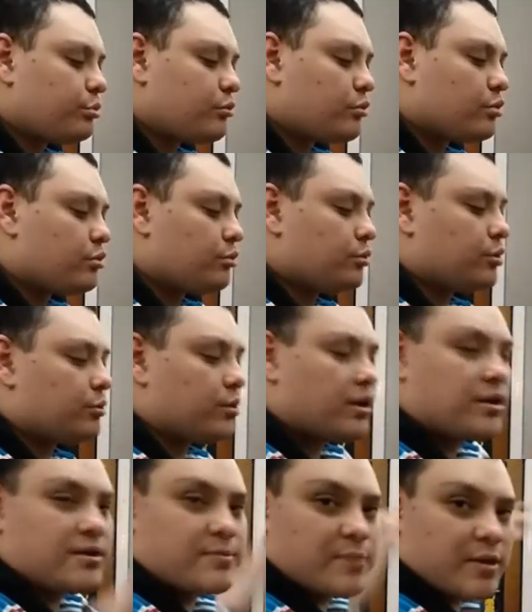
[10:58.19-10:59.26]
What a way to
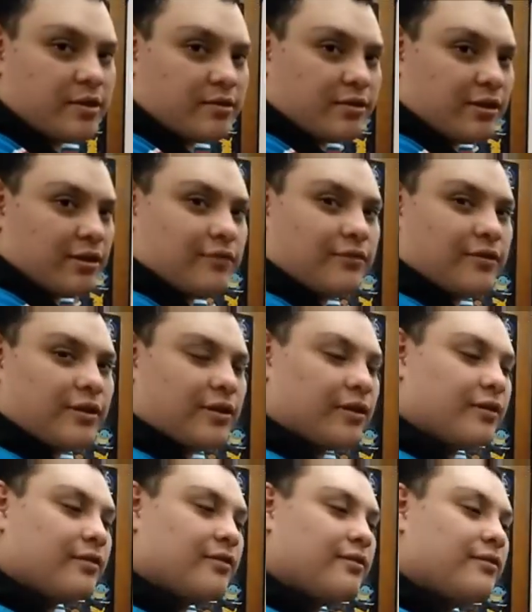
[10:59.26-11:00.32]
spend your off day.
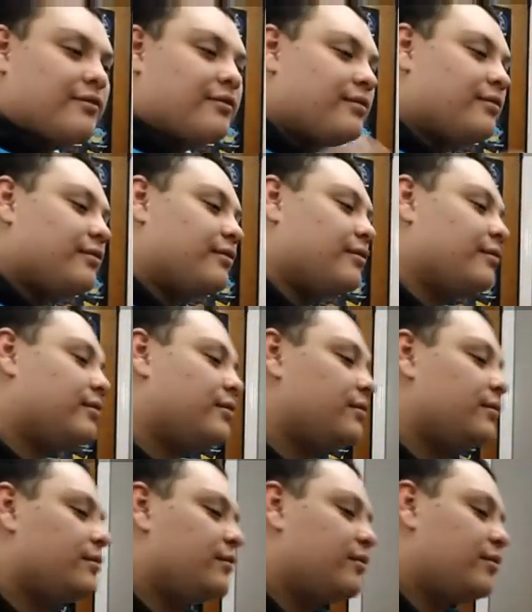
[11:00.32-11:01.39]

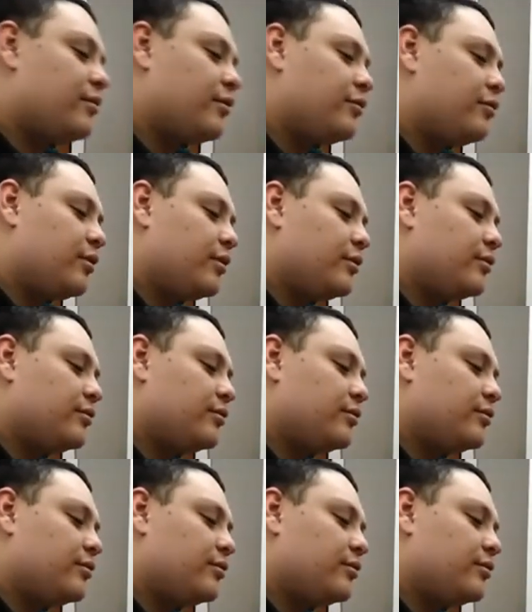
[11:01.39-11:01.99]
Sewing